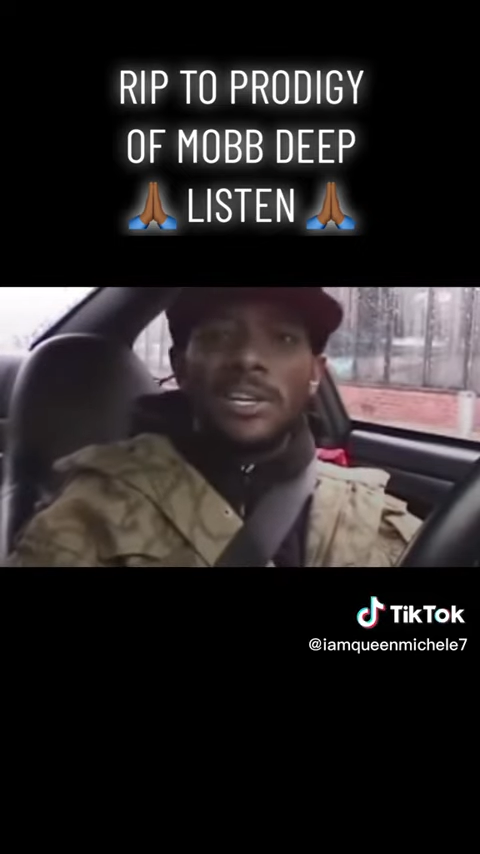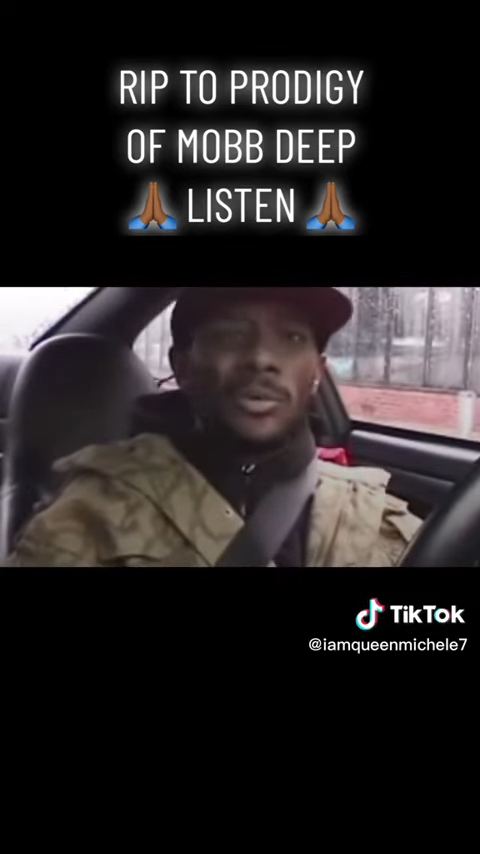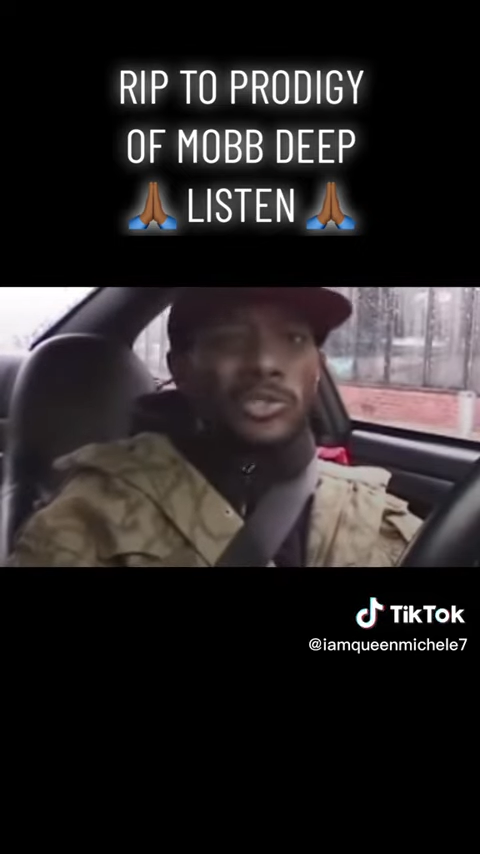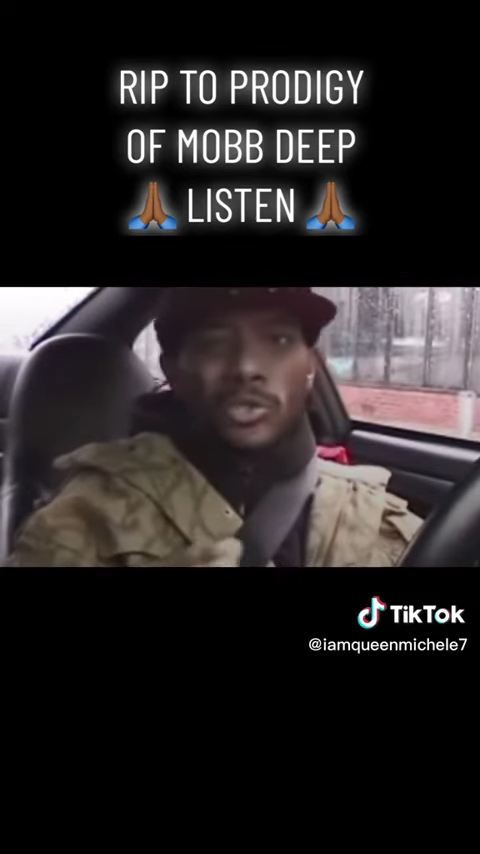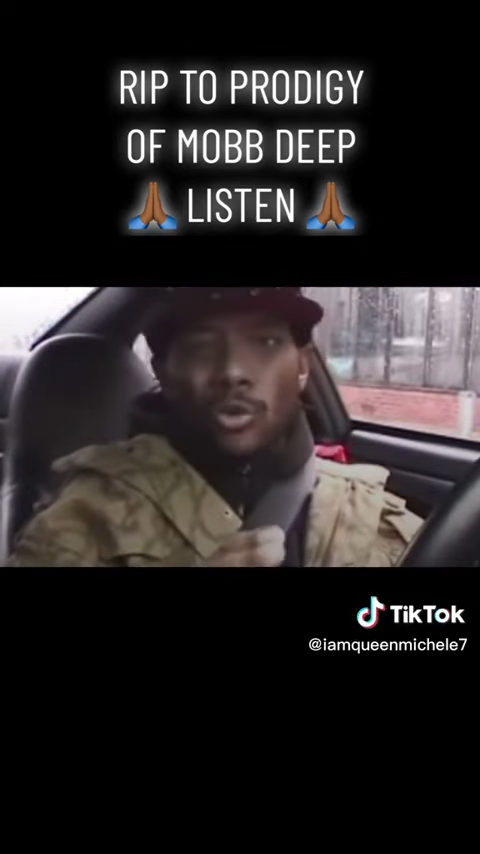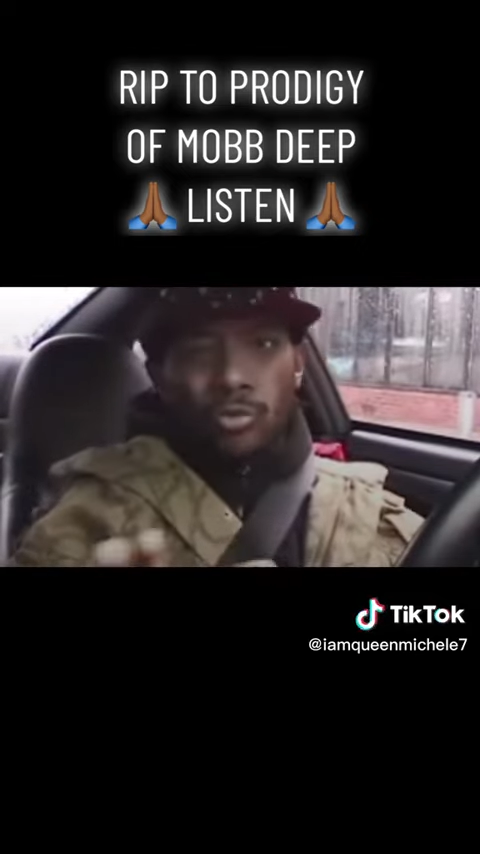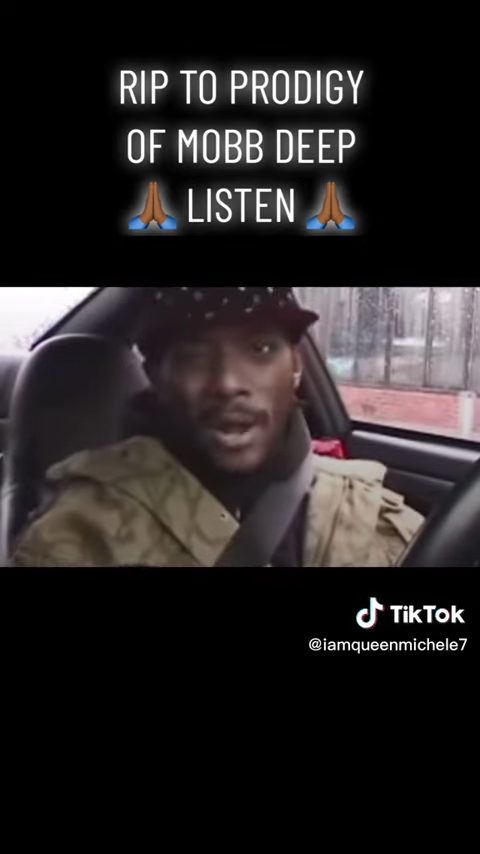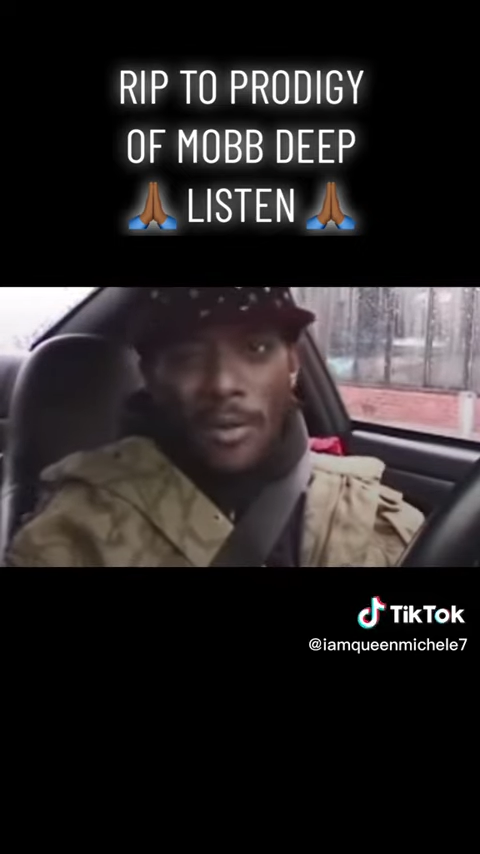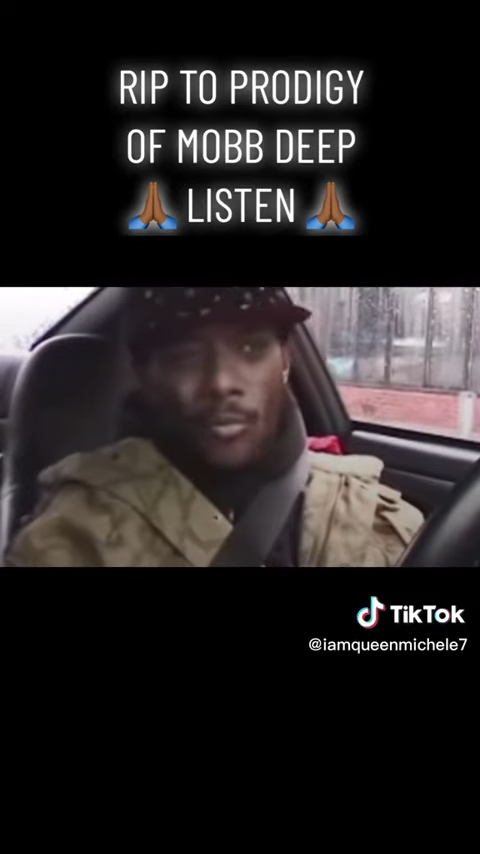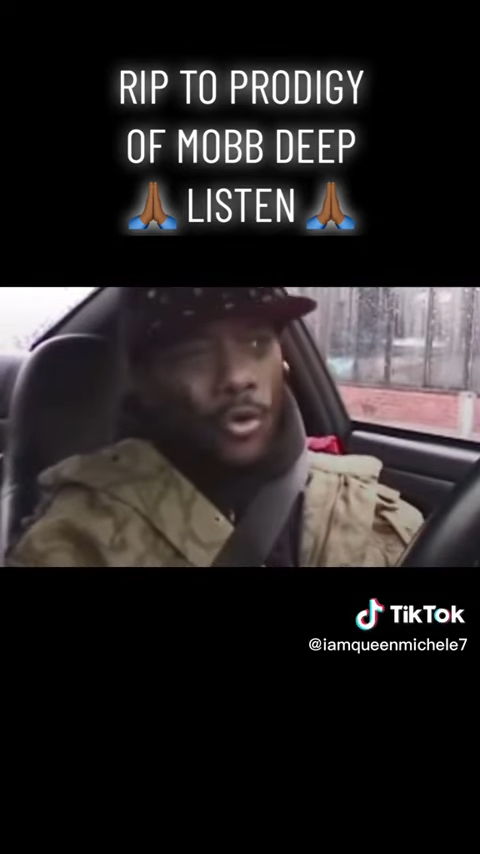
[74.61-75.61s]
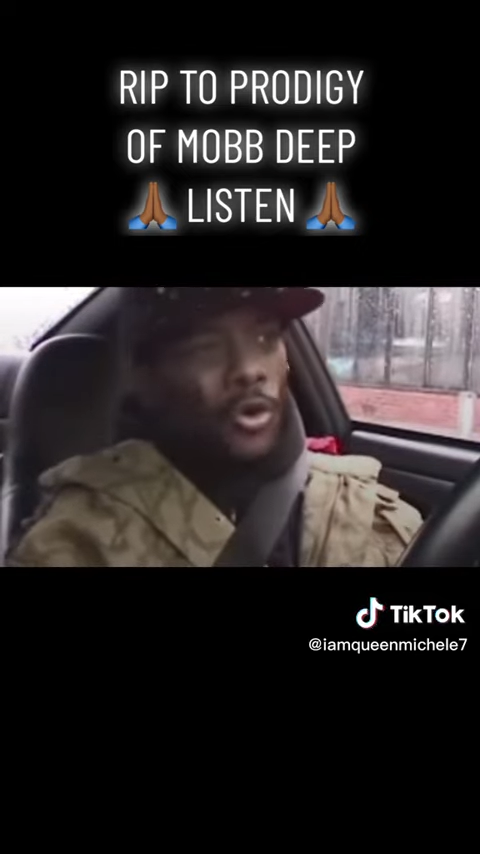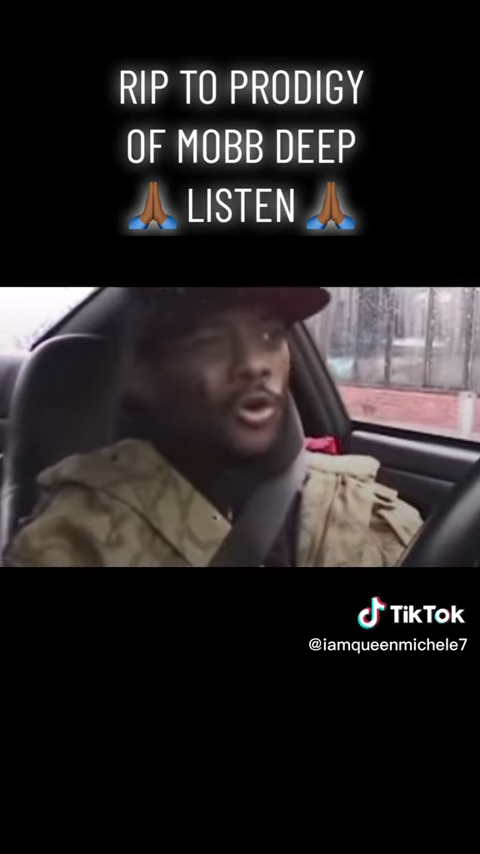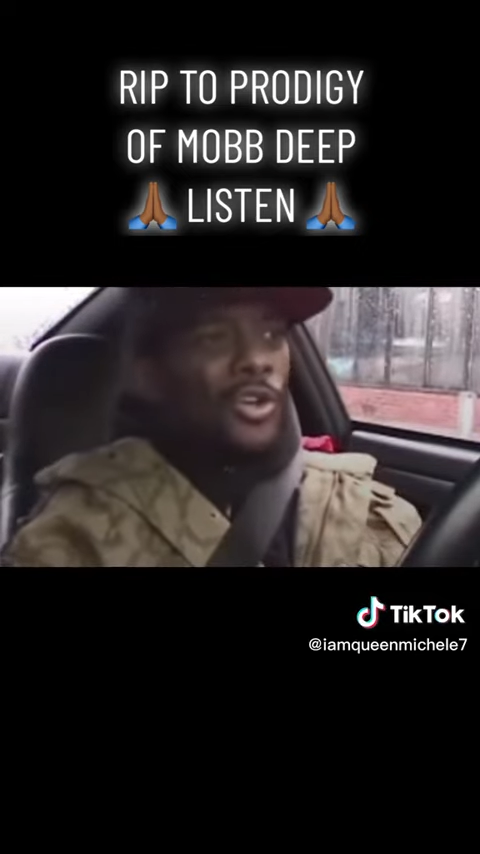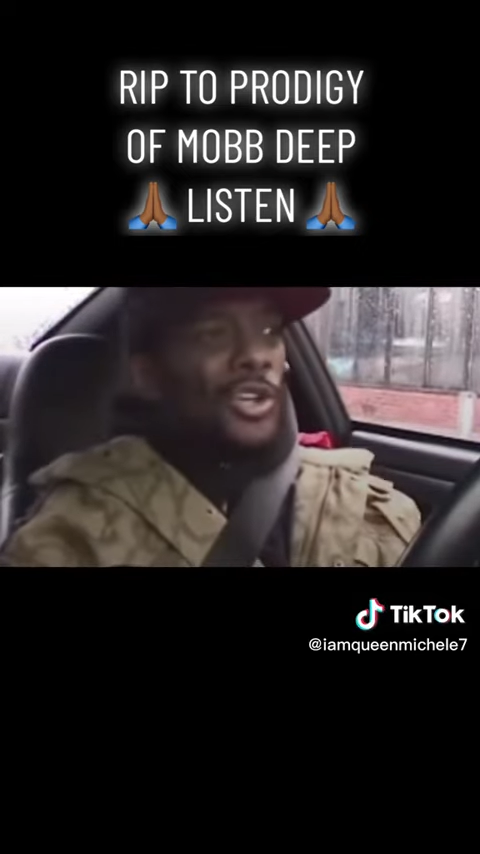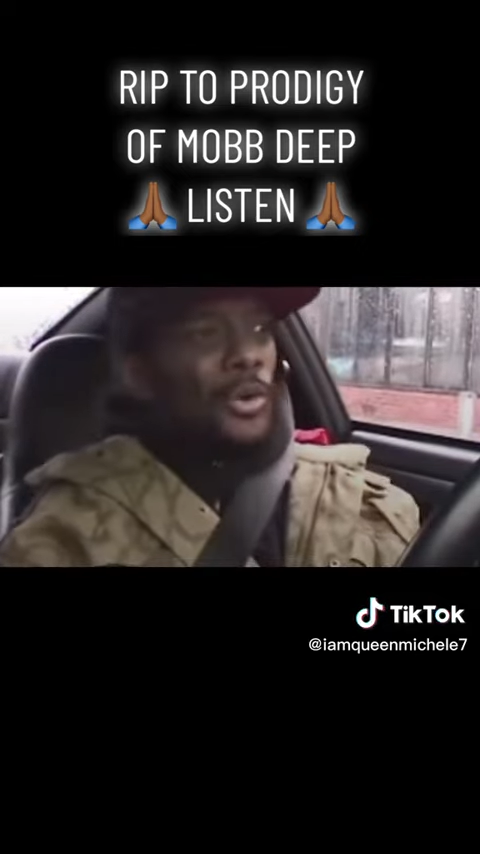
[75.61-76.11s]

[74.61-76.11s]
It wasn't no rat war.